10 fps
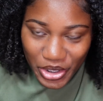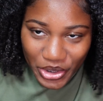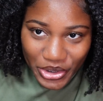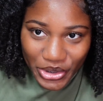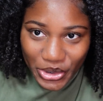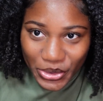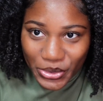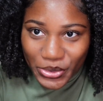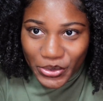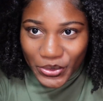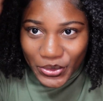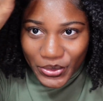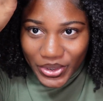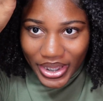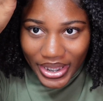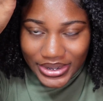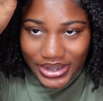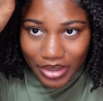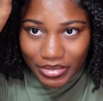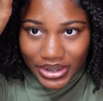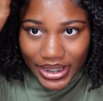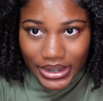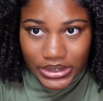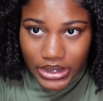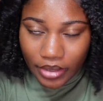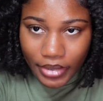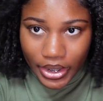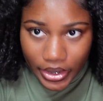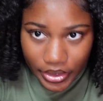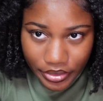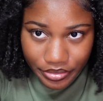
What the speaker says: You can't tell me that this ain't my hair.